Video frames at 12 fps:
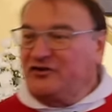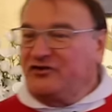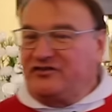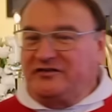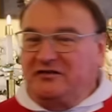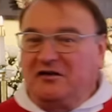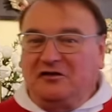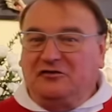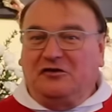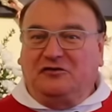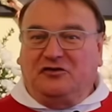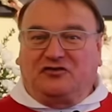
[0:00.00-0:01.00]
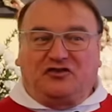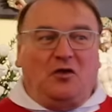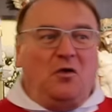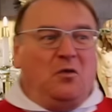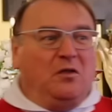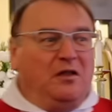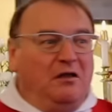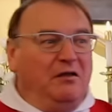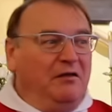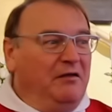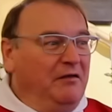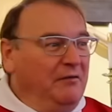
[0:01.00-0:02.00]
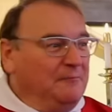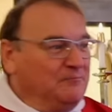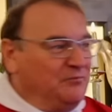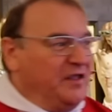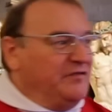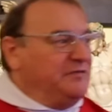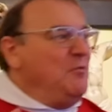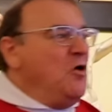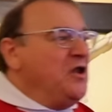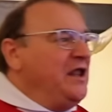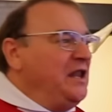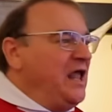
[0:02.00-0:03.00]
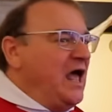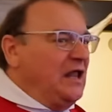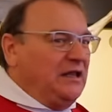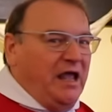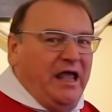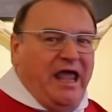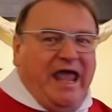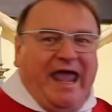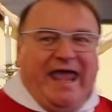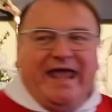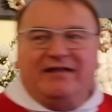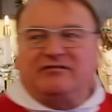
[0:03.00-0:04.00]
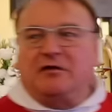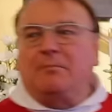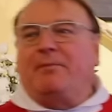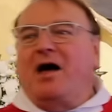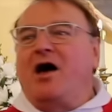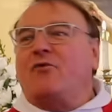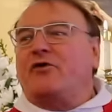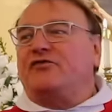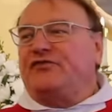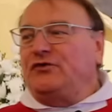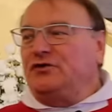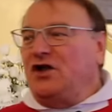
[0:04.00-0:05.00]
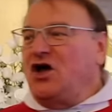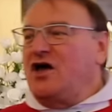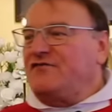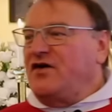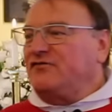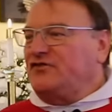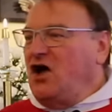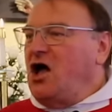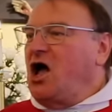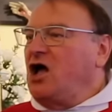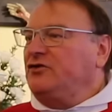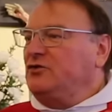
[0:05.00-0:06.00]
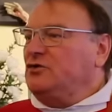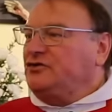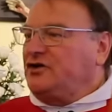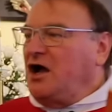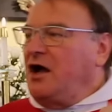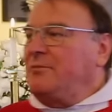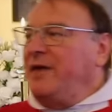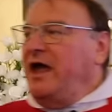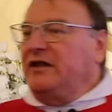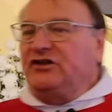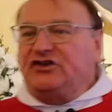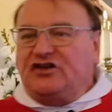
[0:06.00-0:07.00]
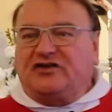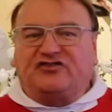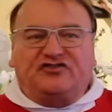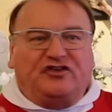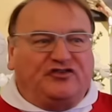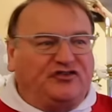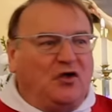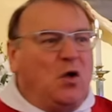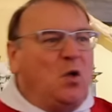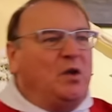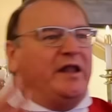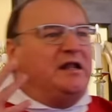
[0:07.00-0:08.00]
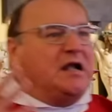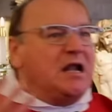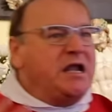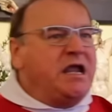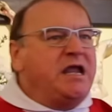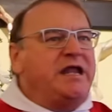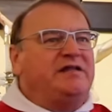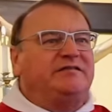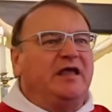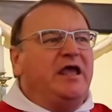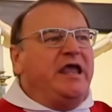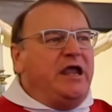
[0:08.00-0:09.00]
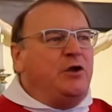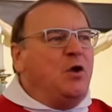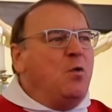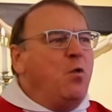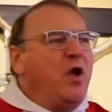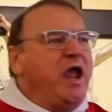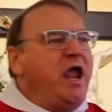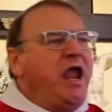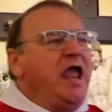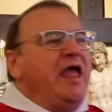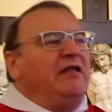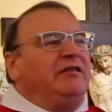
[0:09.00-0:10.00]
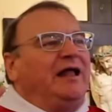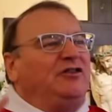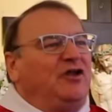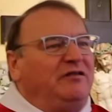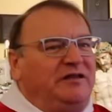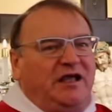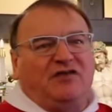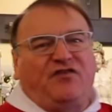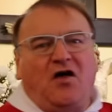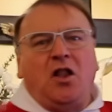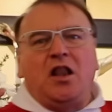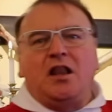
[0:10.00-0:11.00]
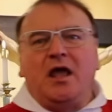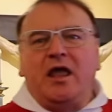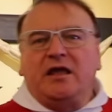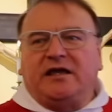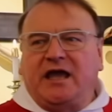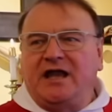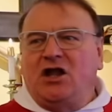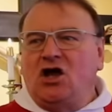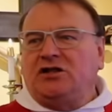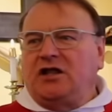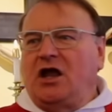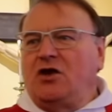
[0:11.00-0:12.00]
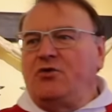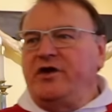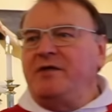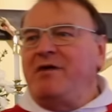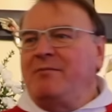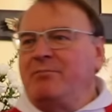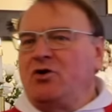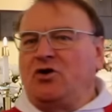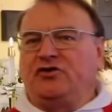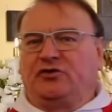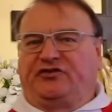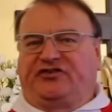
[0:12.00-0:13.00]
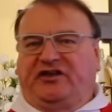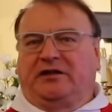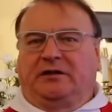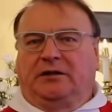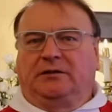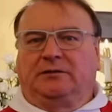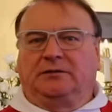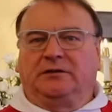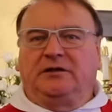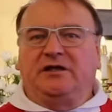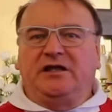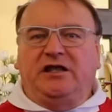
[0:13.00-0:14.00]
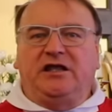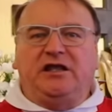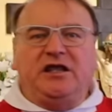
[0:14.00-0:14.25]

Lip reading: the soul. It's more than that. It's the powerful love of God who come and touch the soul and clean it in a way that the devil cannot remember your sin. He